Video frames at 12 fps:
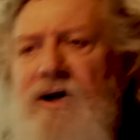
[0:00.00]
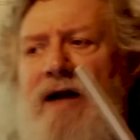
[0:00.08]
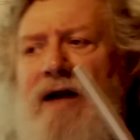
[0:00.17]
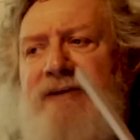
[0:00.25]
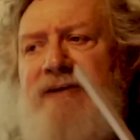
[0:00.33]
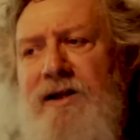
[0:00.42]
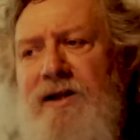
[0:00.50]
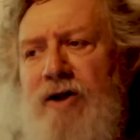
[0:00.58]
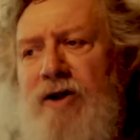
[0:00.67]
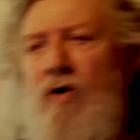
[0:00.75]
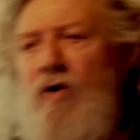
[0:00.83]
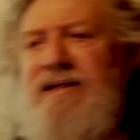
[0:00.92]
got to understand that the
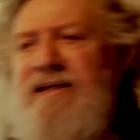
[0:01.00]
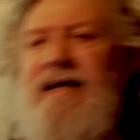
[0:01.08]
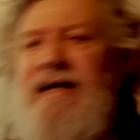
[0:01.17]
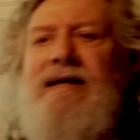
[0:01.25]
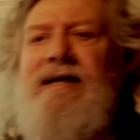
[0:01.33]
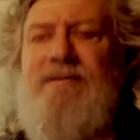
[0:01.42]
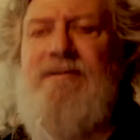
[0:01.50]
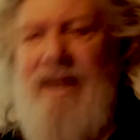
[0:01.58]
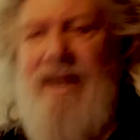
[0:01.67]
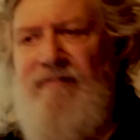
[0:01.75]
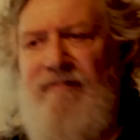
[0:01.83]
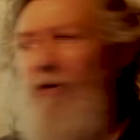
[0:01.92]
holy city is a
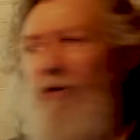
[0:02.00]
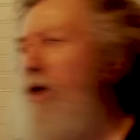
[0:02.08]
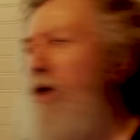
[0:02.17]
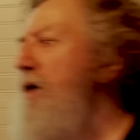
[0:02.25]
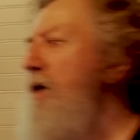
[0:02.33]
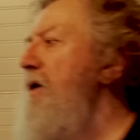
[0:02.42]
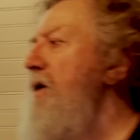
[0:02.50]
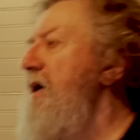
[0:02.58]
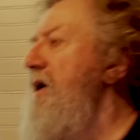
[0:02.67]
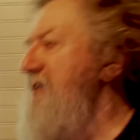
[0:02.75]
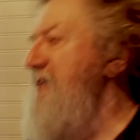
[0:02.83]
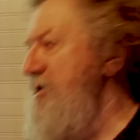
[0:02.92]
metaphor,
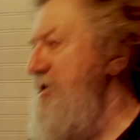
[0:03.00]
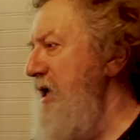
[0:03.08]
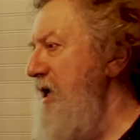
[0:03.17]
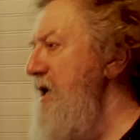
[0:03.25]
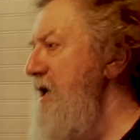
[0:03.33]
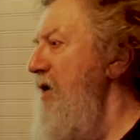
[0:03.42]
essentially,